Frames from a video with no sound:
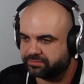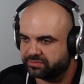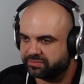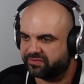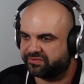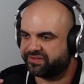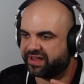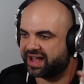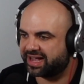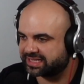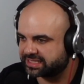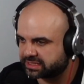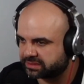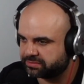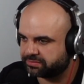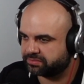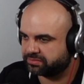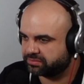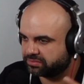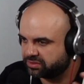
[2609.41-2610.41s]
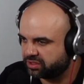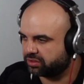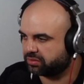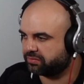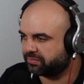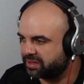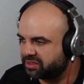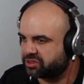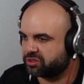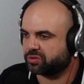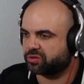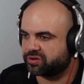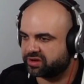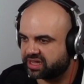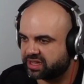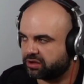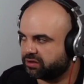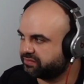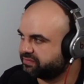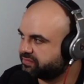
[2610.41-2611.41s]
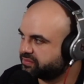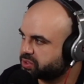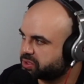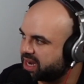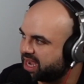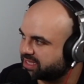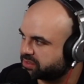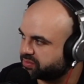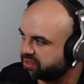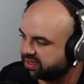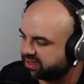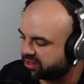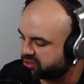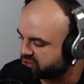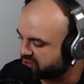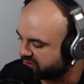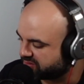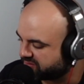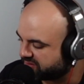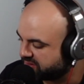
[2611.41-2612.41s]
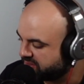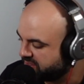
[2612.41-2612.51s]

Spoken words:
vast, majority of tracks within that genre.